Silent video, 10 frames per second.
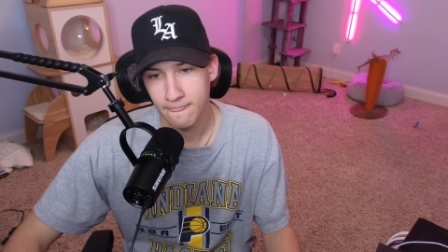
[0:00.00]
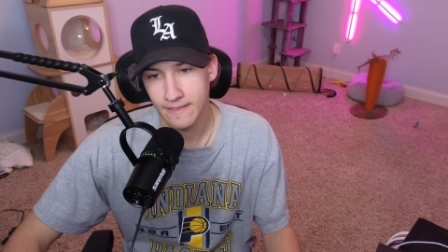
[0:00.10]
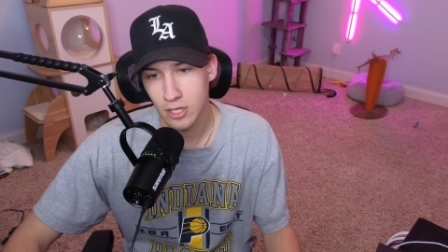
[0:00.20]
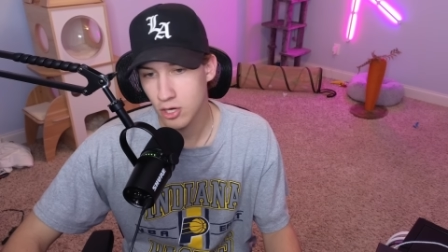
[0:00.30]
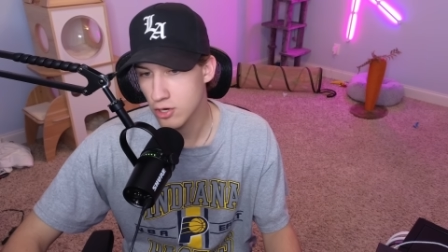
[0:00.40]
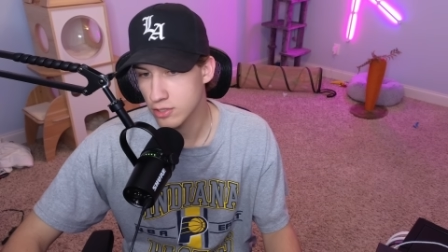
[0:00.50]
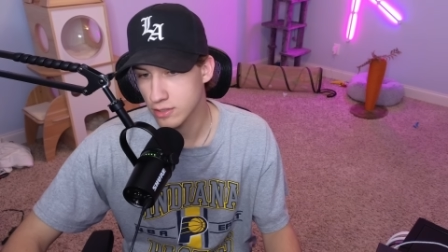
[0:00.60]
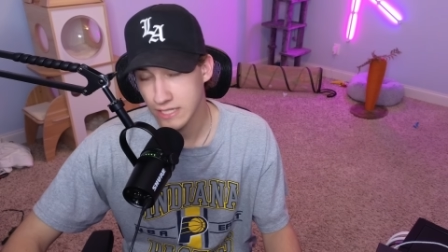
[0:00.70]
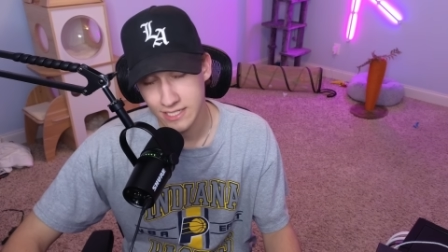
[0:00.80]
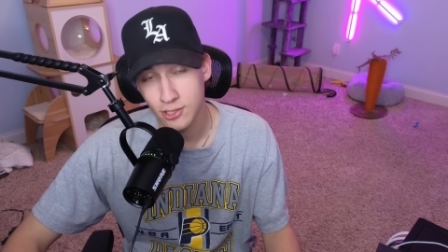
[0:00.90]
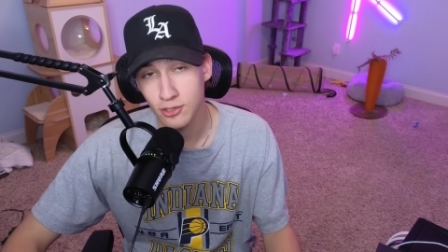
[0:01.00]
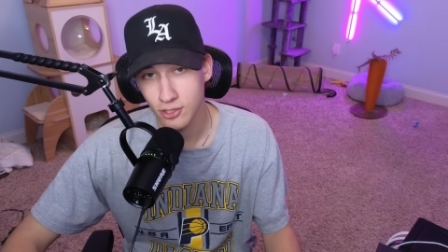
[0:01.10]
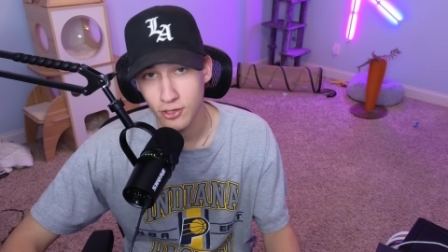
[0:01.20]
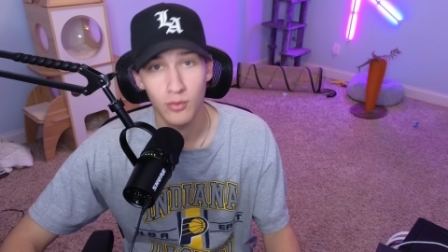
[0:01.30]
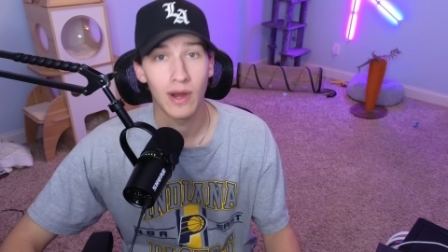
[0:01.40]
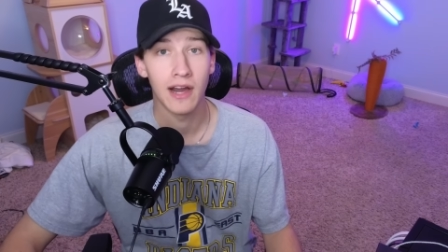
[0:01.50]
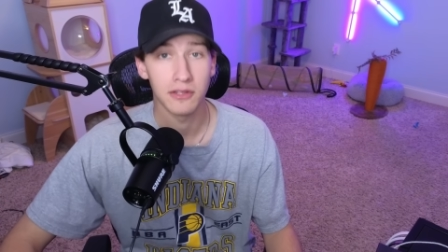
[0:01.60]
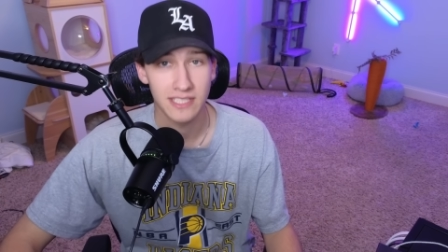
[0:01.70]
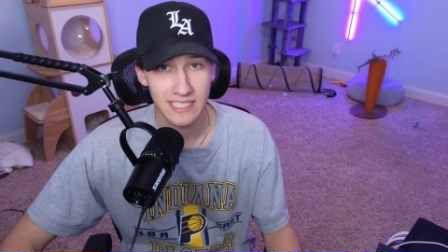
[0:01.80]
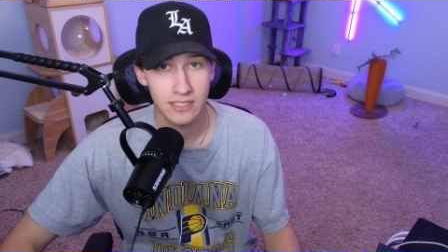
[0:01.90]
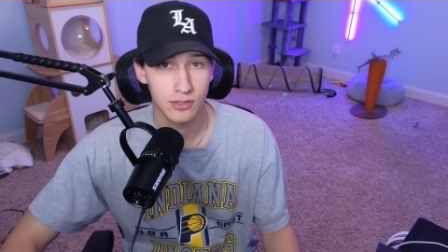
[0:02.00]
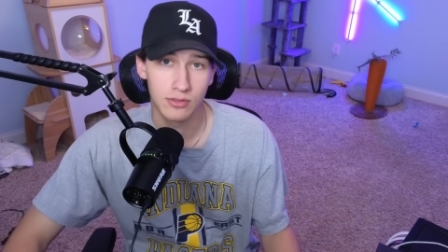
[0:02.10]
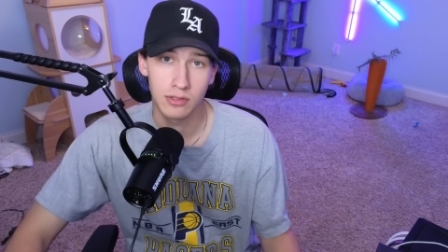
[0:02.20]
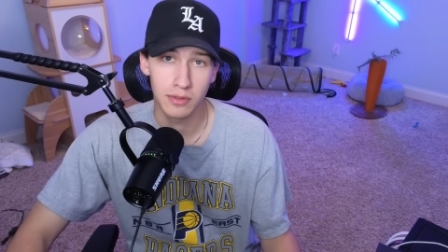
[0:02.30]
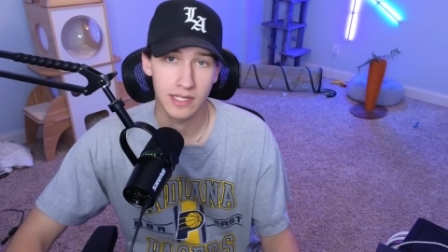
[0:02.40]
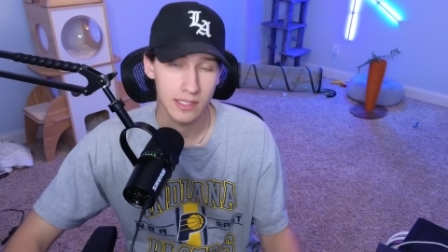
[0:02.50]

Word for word: Kurt, it took Kurt a while to get used to it.